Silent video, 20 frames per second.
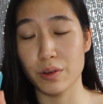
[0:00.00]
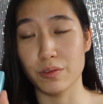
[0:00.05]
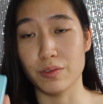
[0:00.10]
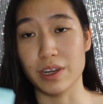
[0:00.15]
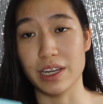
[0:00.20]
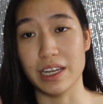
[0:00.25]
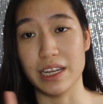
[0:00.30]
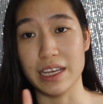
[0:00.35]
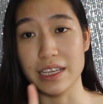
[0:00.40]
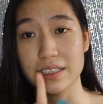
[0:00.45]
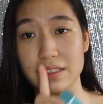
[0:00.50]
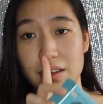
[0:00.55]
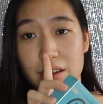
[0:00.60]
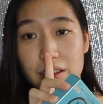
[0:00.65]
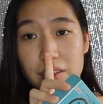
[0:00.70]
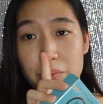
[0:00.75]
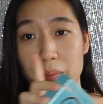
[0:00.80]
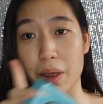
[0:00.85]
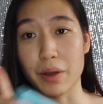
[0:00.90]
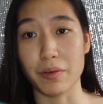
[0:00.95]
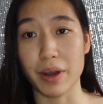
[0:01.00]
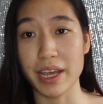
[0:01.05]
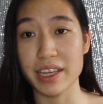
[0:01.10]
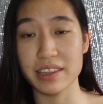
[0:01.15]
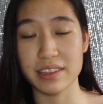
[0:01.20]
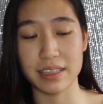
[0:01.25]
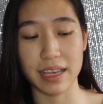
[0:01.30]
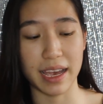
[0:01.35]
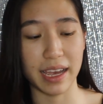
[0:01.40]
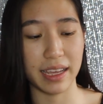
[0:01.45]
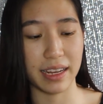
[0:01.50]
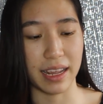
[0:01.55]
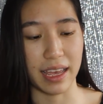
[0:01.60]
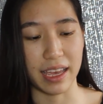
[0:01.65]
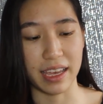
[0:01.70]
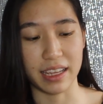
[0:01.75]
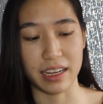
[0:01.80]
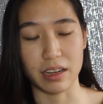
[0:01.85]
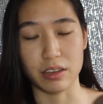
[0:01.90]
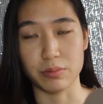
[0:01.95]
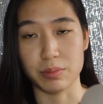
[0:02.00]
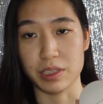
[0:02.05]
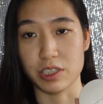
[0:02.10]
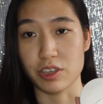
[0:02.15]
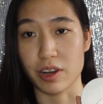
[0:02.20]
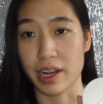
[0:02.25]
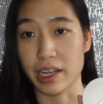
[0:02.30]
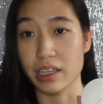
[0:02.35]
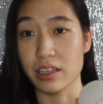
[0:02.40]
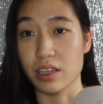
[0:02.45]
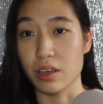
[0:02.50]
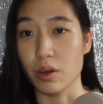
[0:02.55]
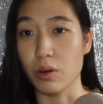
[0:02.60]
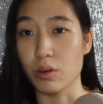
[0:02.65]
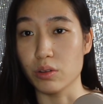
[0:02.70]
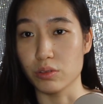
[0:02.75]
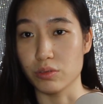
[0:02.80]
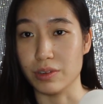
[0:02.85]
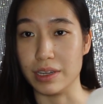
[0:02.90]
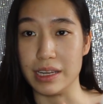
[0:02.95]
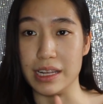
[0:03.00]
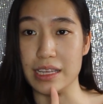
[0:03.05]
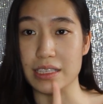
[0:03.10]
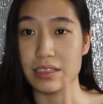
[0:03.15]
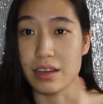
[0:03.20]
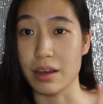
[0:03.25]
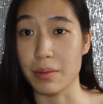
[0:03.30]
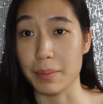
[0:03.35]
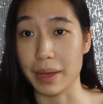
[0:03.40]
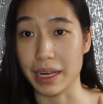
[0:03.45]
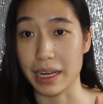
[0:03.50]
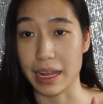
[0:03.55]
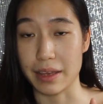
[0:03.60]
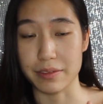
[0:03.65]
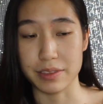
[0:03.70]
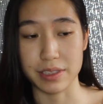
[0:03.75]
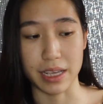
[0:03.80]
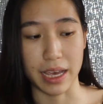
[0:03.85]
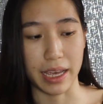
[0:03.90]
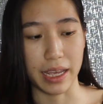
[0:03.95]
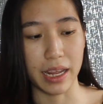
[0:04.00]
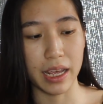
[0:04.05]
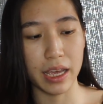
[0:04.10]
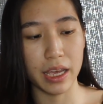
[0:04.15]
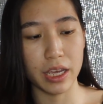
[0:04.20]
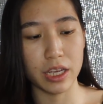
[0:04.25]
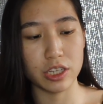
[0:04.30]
release on my right side and I'll be trying the old release on my left side.